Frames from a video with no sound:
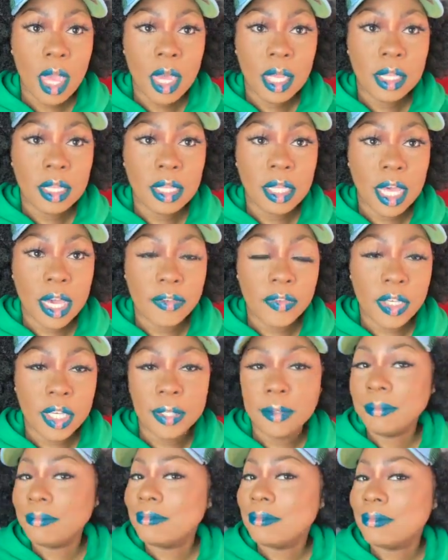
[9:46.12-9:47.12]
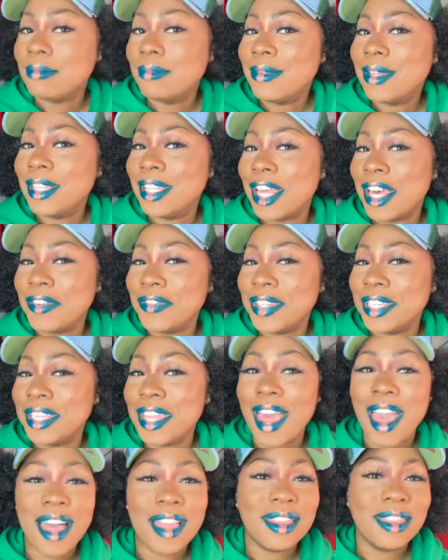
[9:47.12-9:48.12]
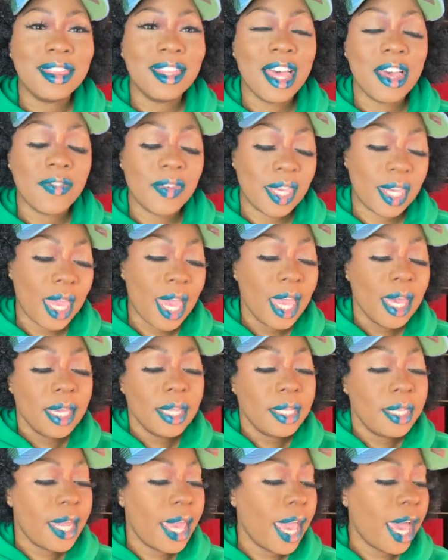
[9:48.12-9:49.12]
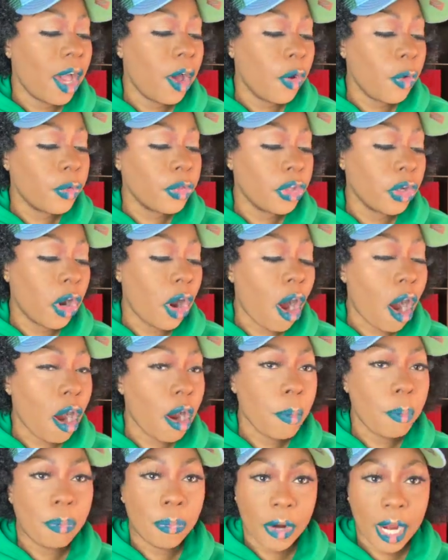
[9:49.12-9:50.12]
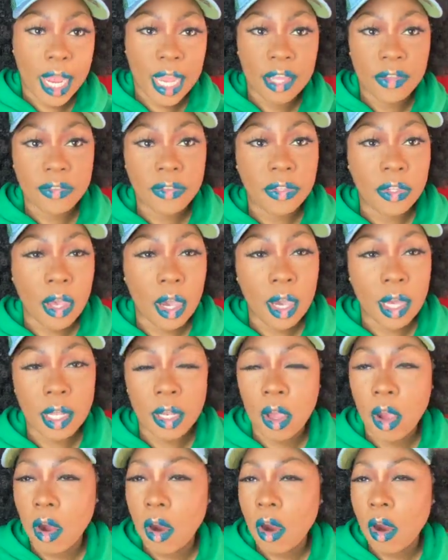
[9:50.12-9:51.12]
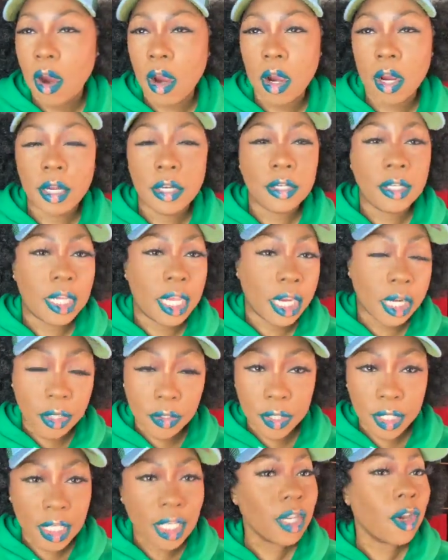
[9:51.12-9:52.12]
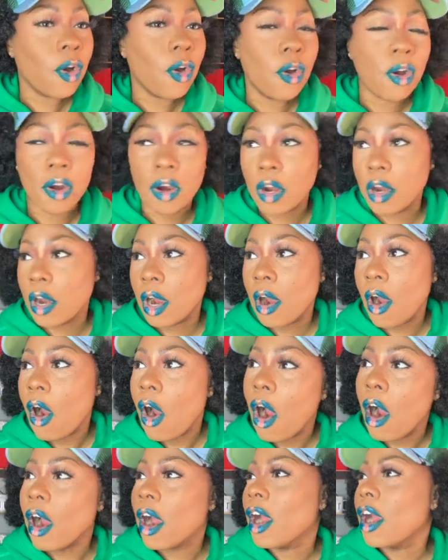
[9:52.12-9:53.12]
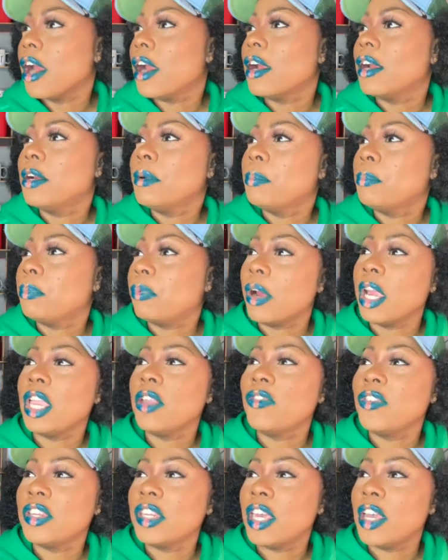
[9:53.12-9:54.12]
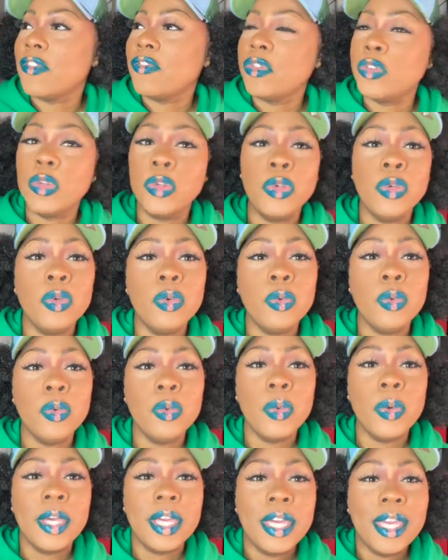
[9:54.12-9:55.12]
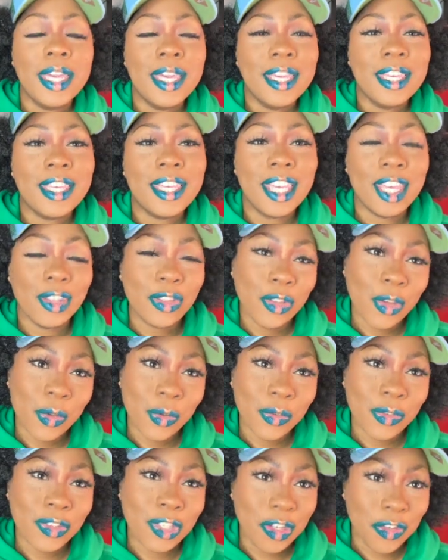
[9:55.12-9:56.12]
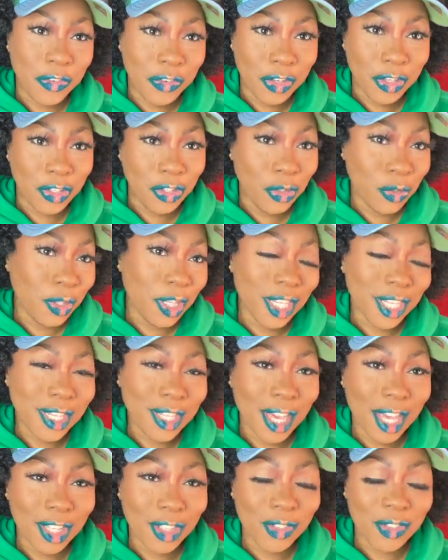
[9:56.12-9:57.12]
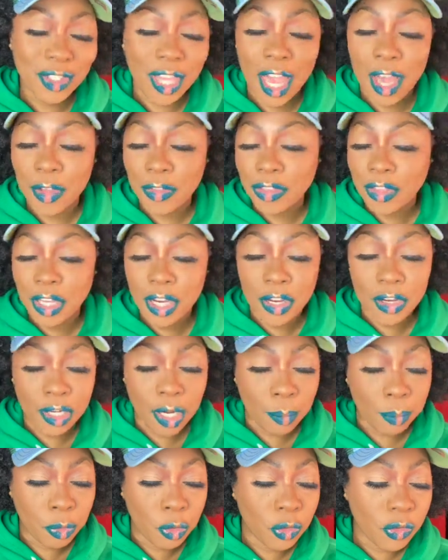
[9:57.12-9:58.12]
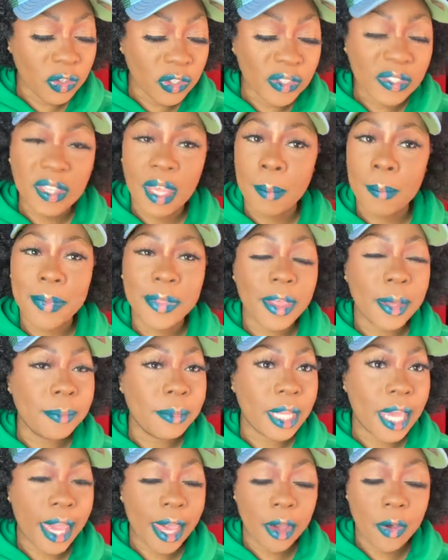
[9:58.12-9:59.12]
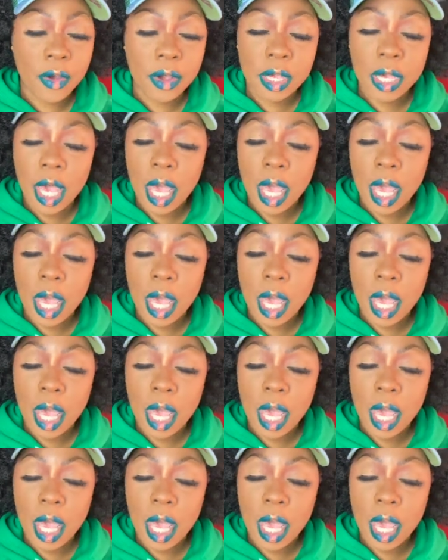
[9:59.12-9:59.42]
Love it, love it, love it. Now, there are brands that are daring or are brave enough to Get those different unique colors out there, and I'm using some of them now.